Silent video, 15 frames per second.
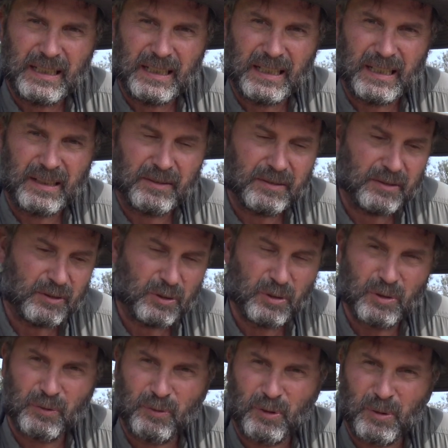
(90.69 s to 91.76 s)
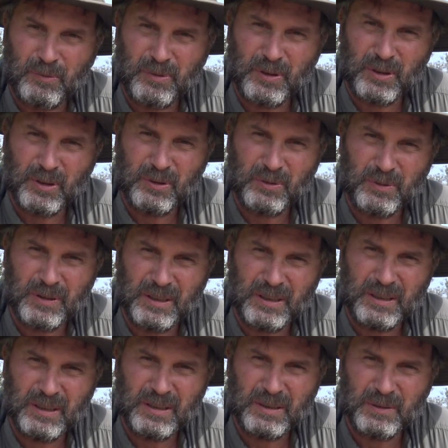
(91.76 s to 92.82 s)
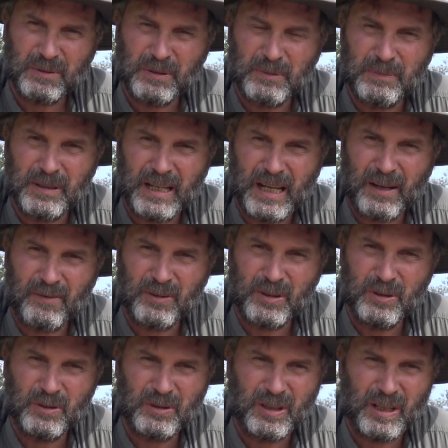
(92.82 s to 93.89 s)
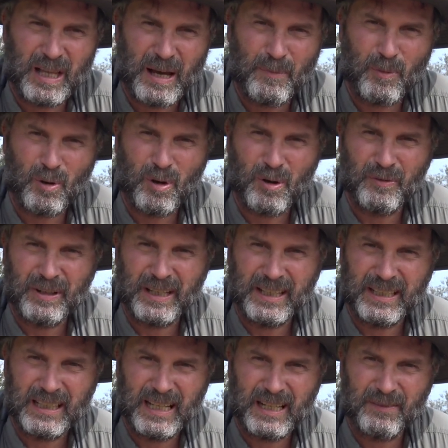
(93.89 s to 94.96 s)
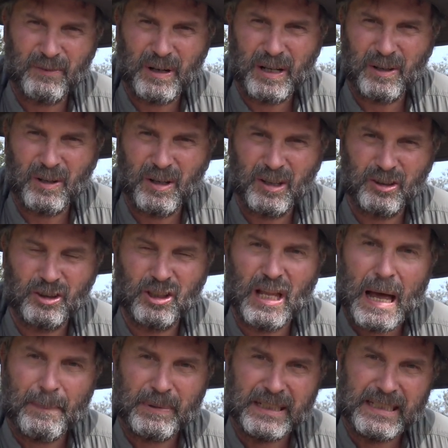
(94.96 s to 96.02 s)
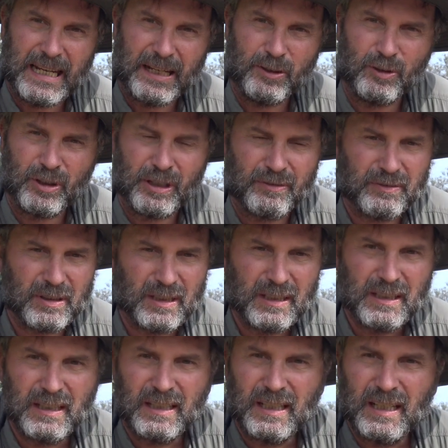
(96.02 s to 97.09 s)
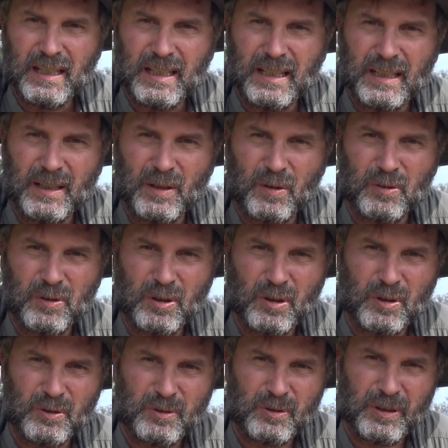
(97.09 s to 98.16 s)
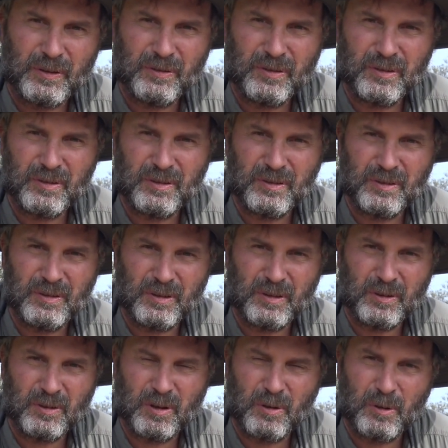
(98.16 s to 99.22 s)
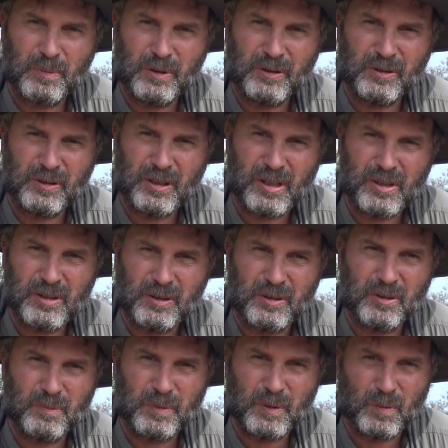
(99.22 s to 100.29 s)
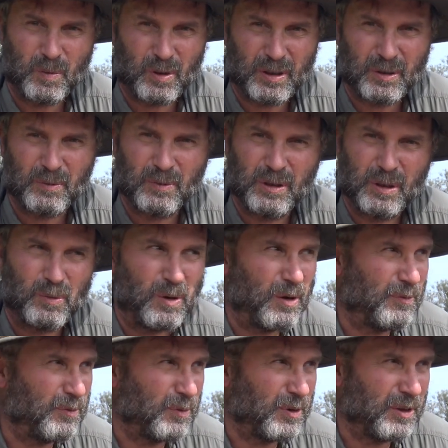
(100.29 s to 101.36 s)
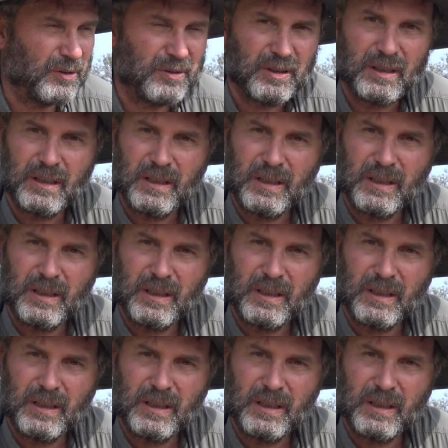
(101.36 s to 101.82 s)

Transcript: and true to form for this week, we've been having to use a lot more of a kind of what I call a sloppy dead drift. Those little drifts, the slower presentation has been working really well for us.